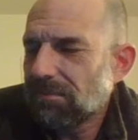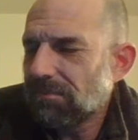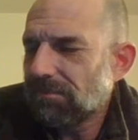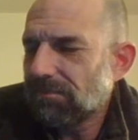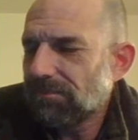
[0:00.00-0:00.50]

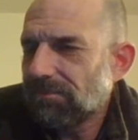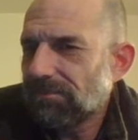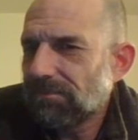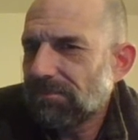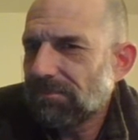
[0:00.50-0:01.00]

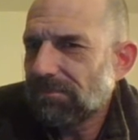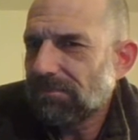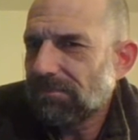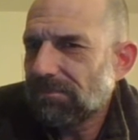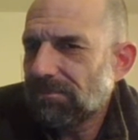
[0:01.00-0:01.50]

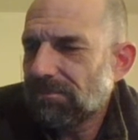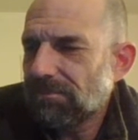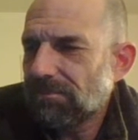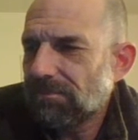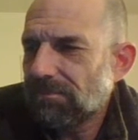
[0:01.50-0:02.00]

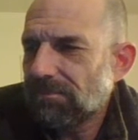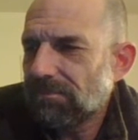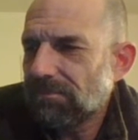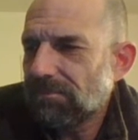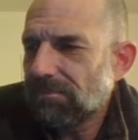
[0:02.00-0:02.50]

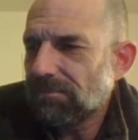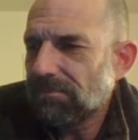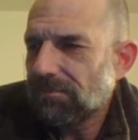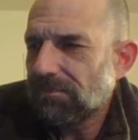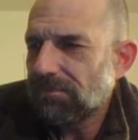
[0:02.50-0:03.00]

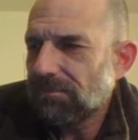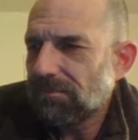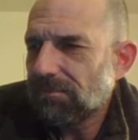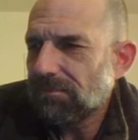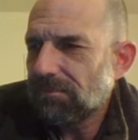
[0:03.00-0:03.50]

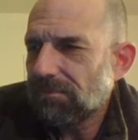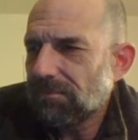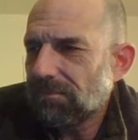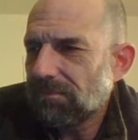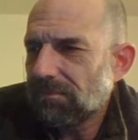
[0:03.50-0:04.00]

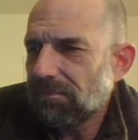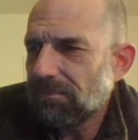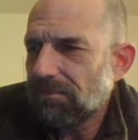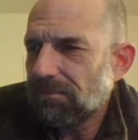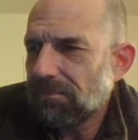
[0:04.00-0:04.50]

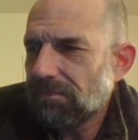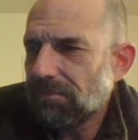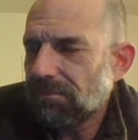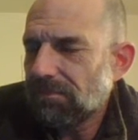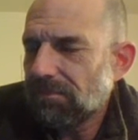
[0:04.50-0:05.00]

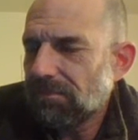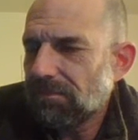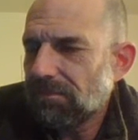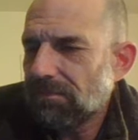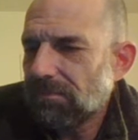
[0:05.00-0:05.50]

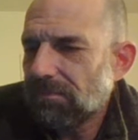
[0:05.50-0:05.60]
Nothing is said.